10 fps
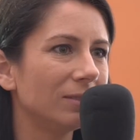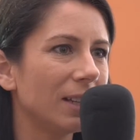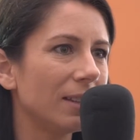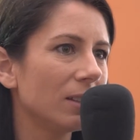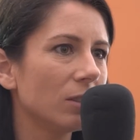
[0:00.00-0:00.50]
yeah,
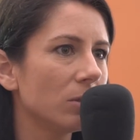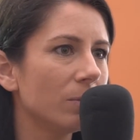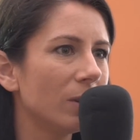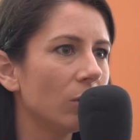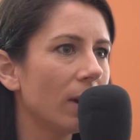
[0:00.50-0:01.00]
I think there's a
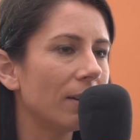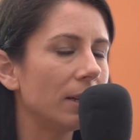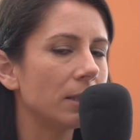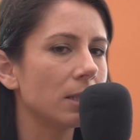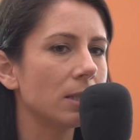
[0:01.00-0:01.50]
middle
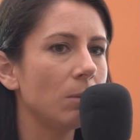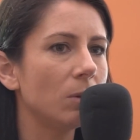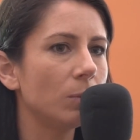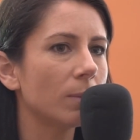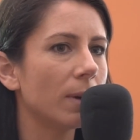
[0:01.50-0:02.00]
ground. It's the same
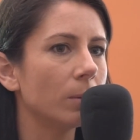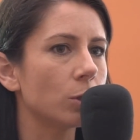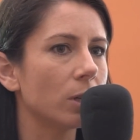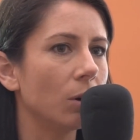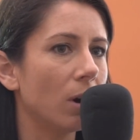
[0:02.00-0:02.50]
in book
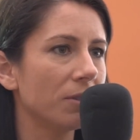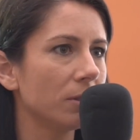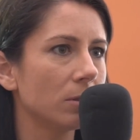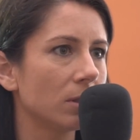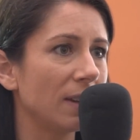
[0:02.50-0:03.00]
publishing.
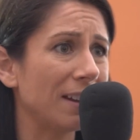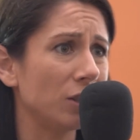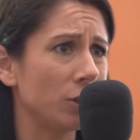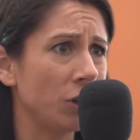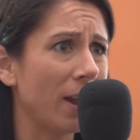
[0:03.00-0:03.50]
Authors
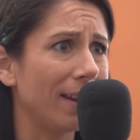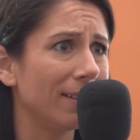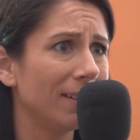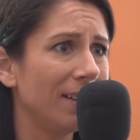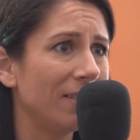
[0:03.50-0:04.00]
get shit.
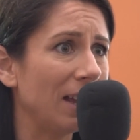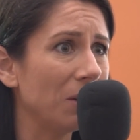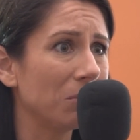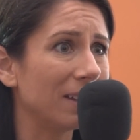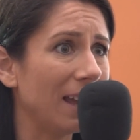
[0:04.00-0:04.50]
Oh, they yeah. don't